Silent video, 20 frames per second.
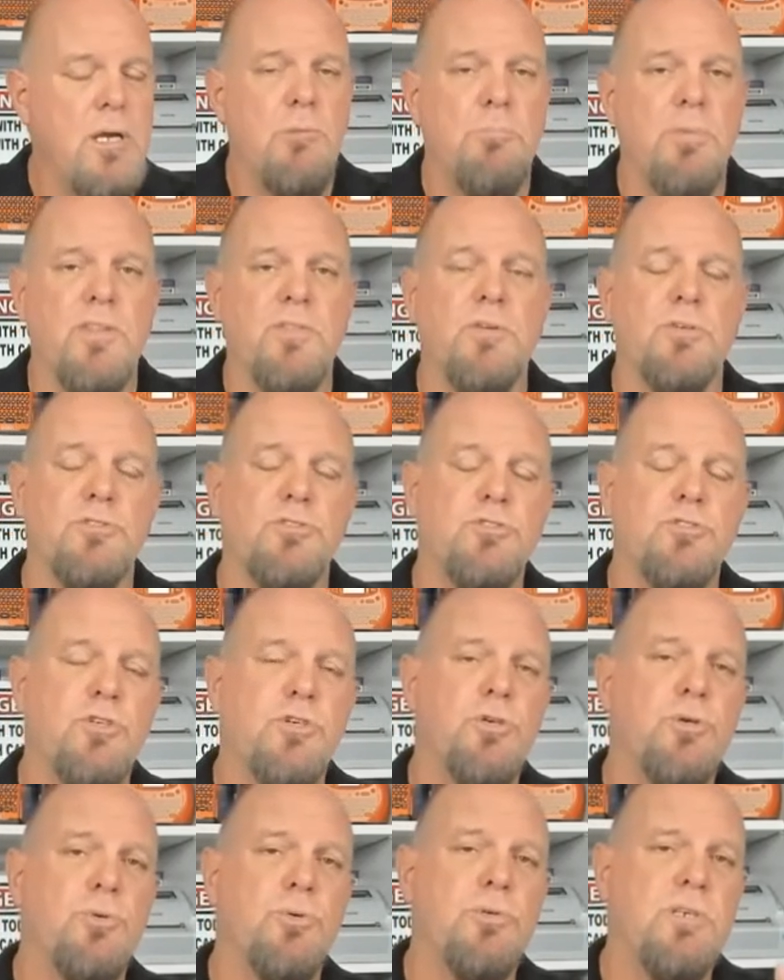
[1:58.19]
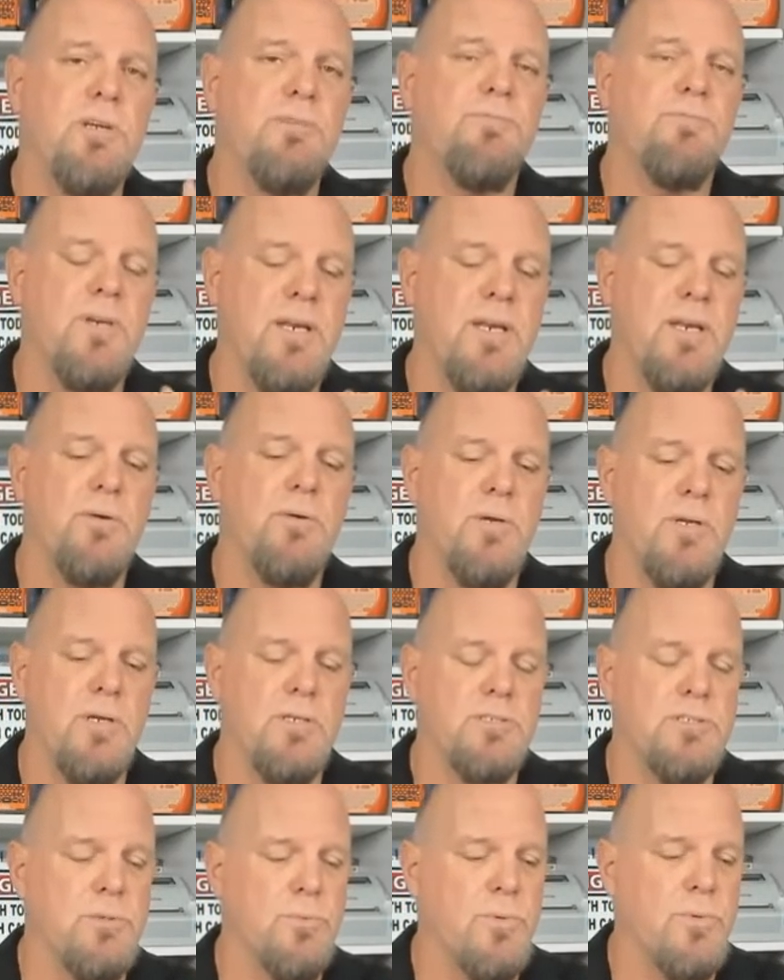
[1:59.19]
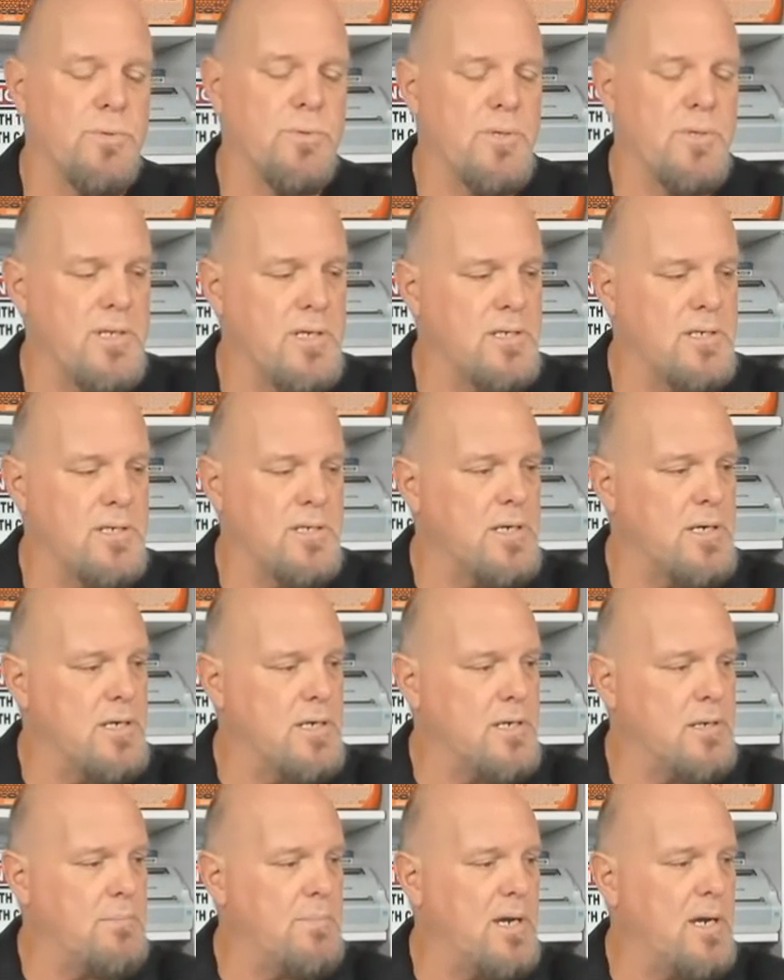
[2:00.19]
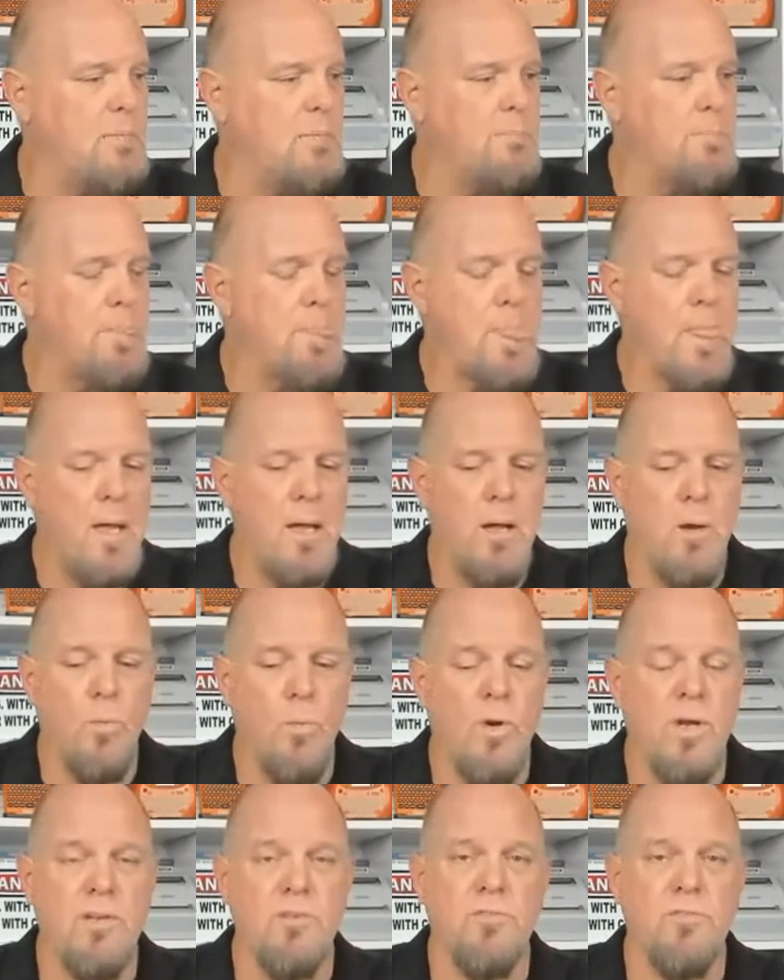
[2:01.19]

But there's two different areas that we're really going to talk about. One is